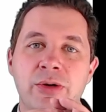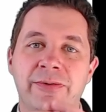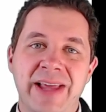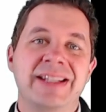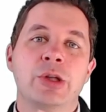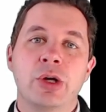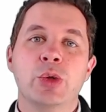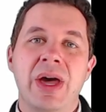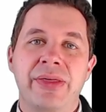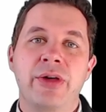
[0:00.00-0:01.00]
reflected
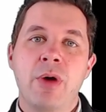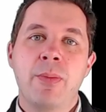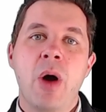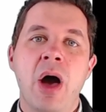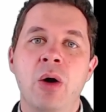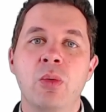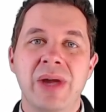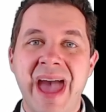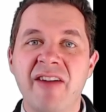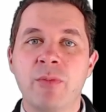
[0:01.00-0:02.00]
onto our thermopile,
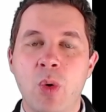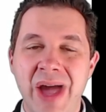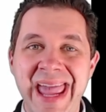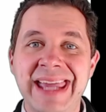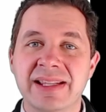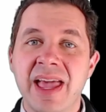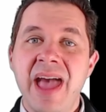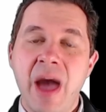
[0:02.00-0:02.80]
we have more heat,